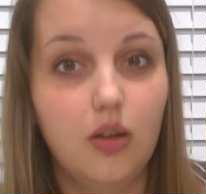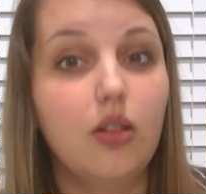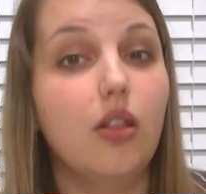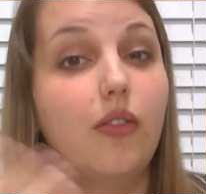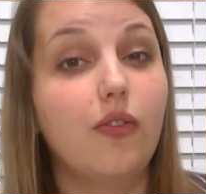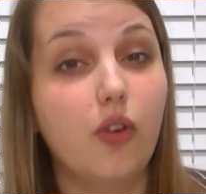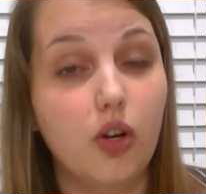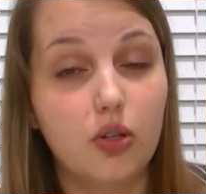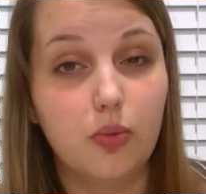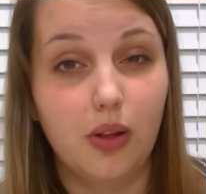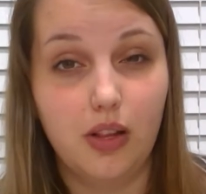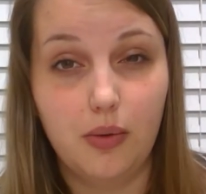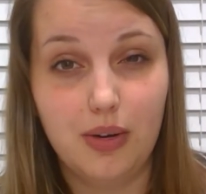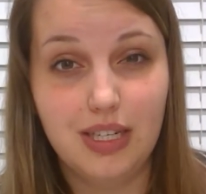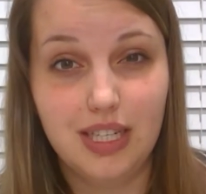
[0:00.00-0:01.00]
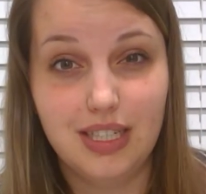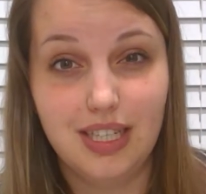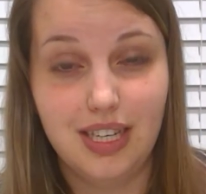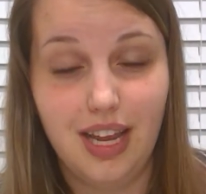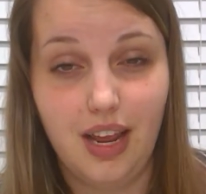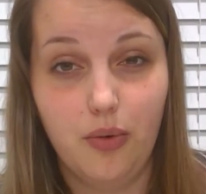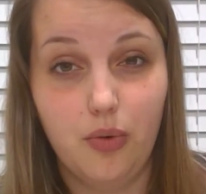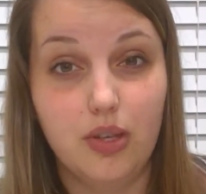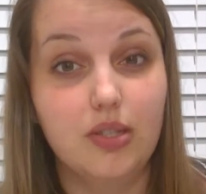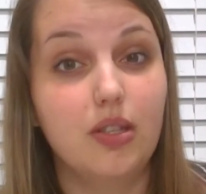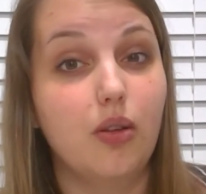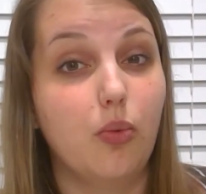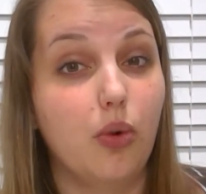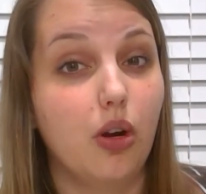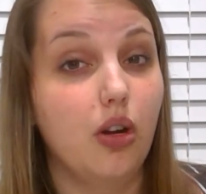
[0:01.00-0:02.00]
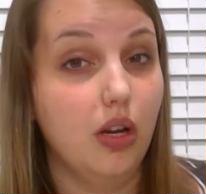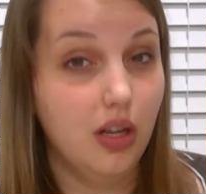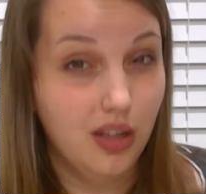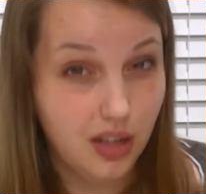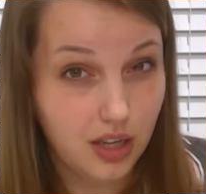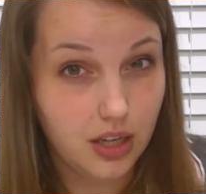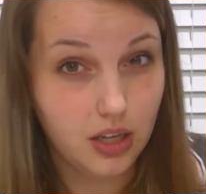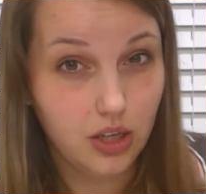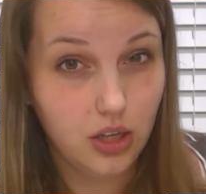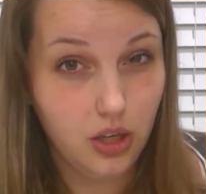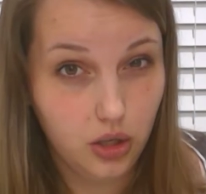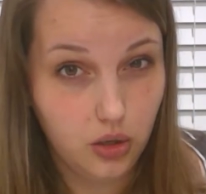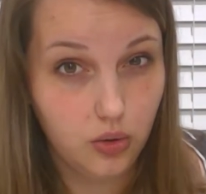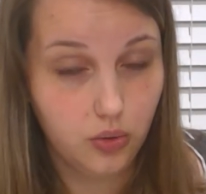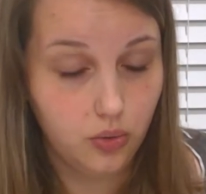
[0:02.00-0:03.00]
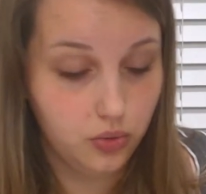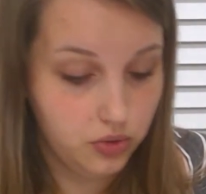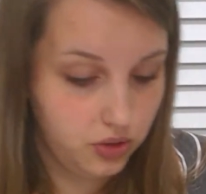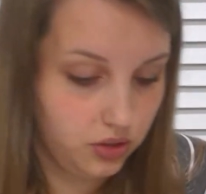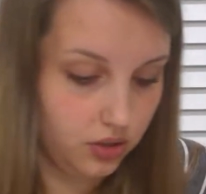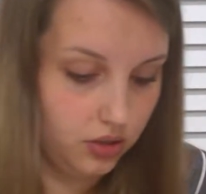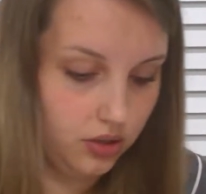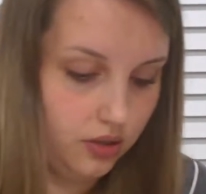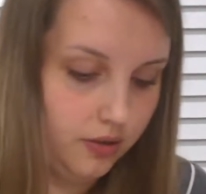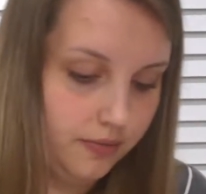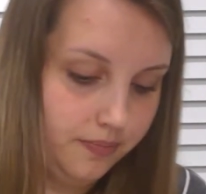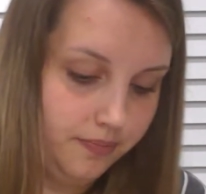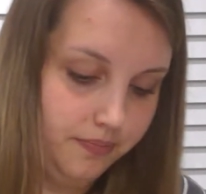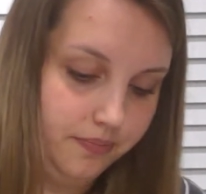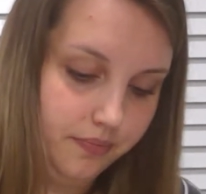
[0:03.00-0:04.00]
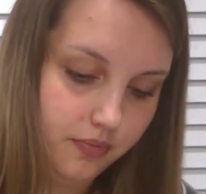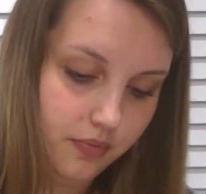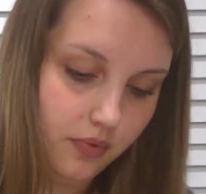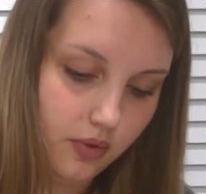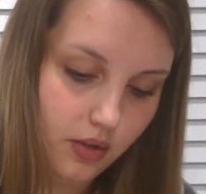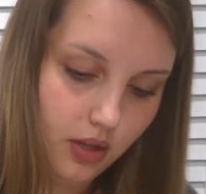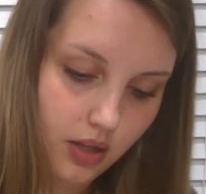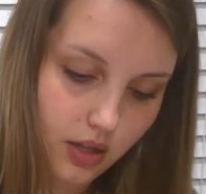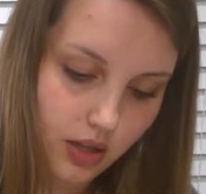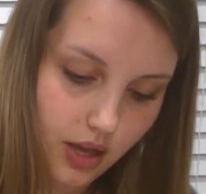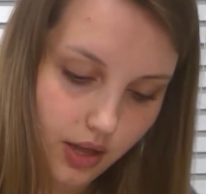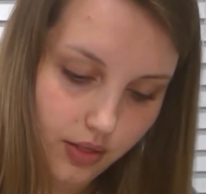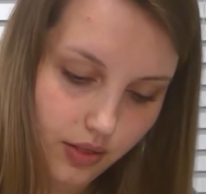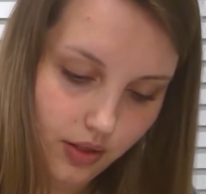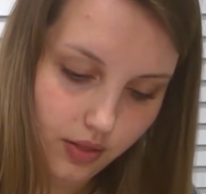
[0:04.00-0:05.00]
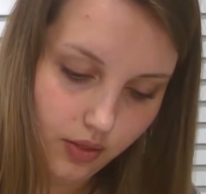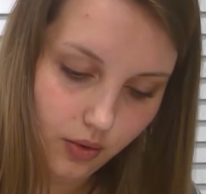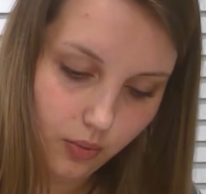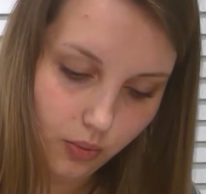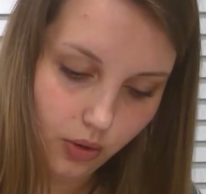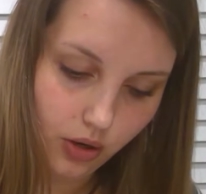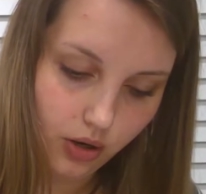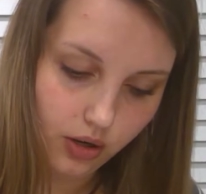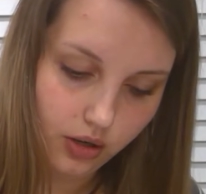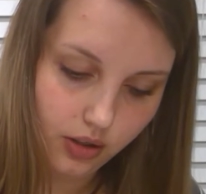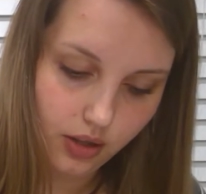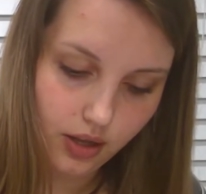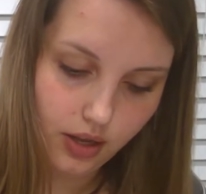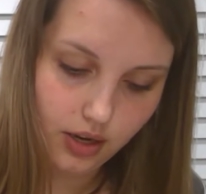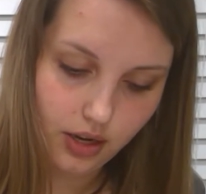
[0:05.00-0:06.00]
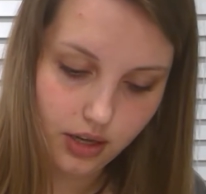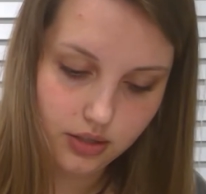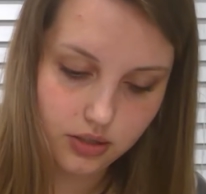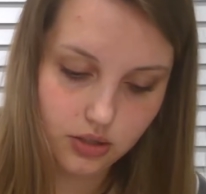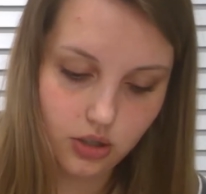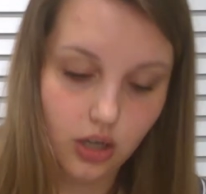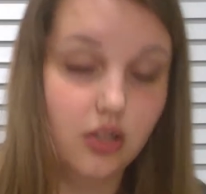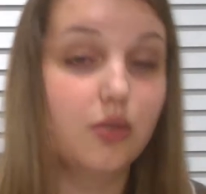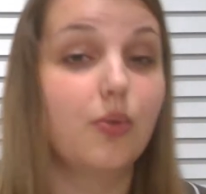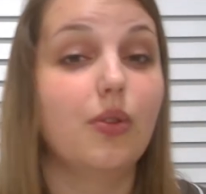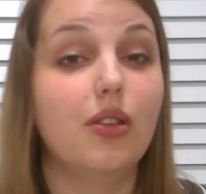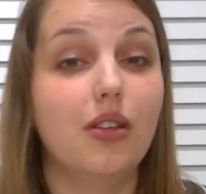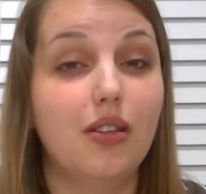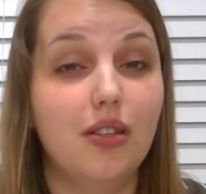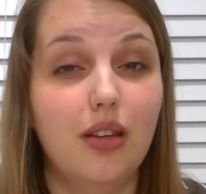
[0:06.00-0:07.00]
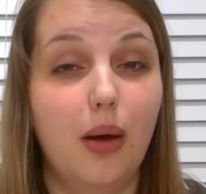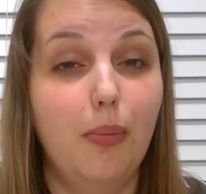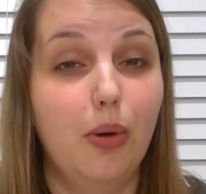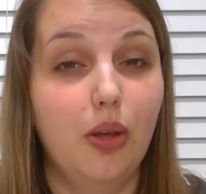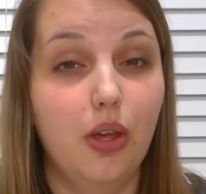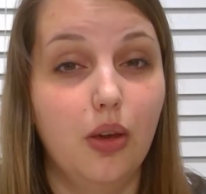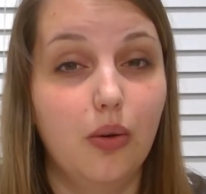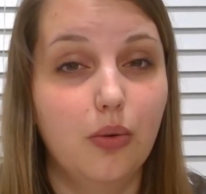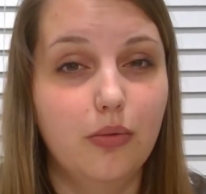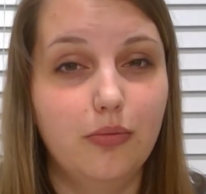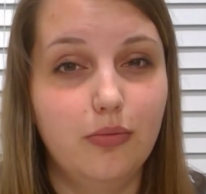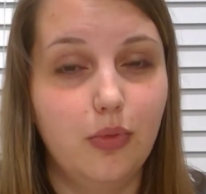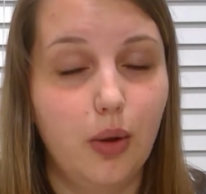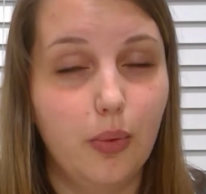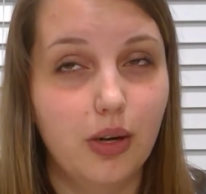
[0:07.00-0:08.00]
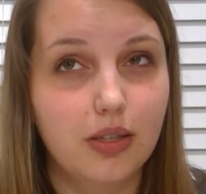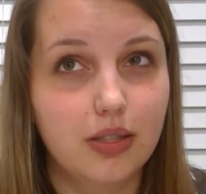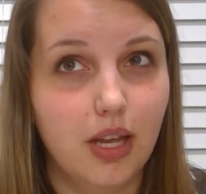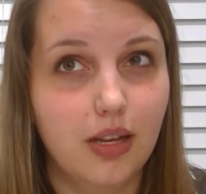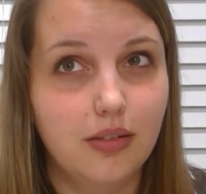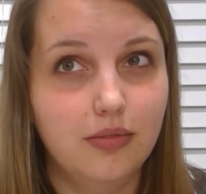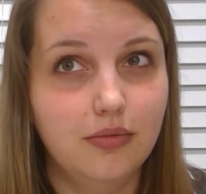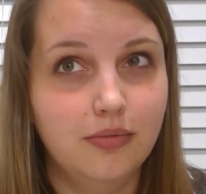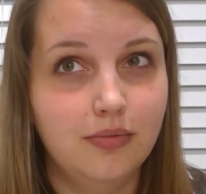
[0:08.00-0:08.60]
The first one that we did today was the word use. And then the word that starts with a W. What word is that?